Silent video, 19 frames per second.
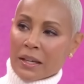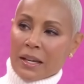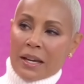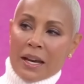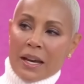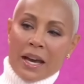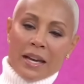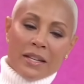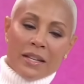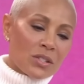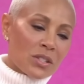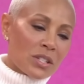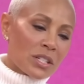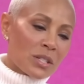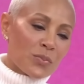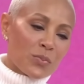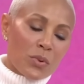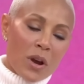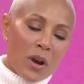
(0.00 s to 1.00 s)
has just
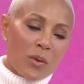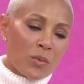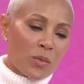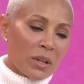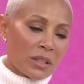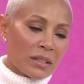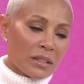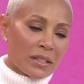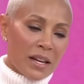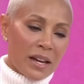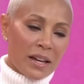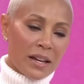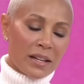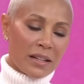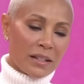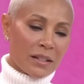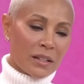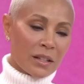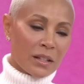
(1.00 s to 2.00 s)
brought Will and I
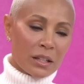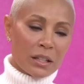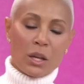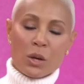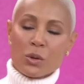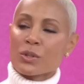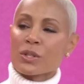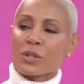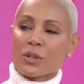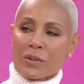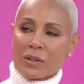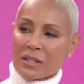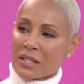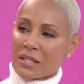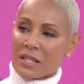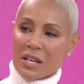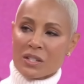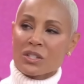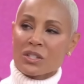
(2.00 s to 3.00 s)
closer in
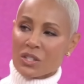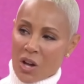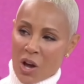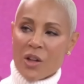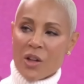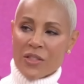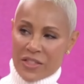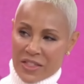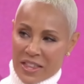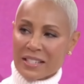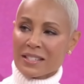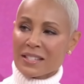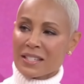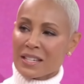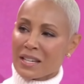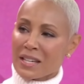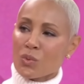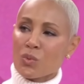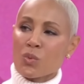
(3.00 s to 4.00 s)
such an
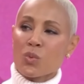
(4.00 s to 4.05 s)
authentic oh,